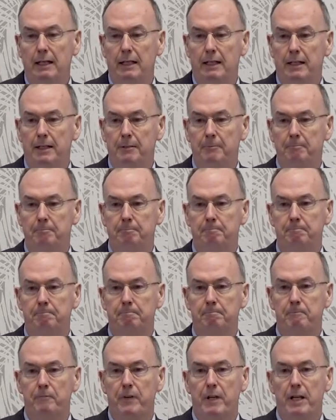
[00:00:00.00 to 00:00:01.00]

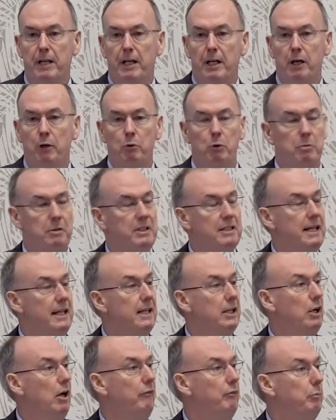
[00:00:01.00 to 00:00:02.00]
It would have been
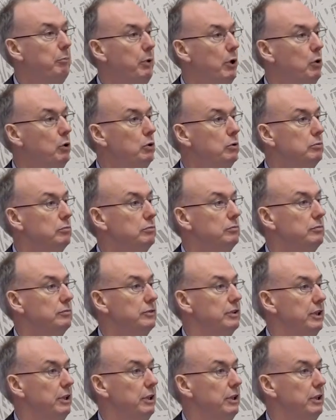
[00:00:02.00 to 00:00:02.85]
taken off a boat.